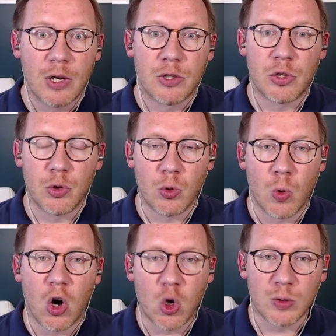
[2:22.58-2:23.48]
to
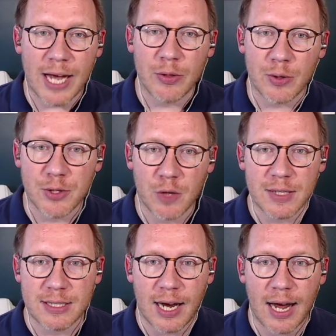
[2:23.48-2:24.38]
hold down their service
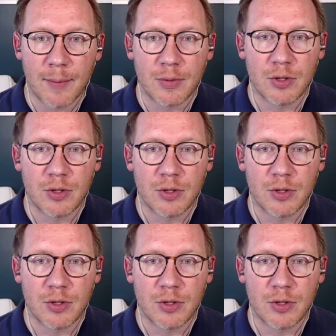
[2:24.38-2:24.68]
time,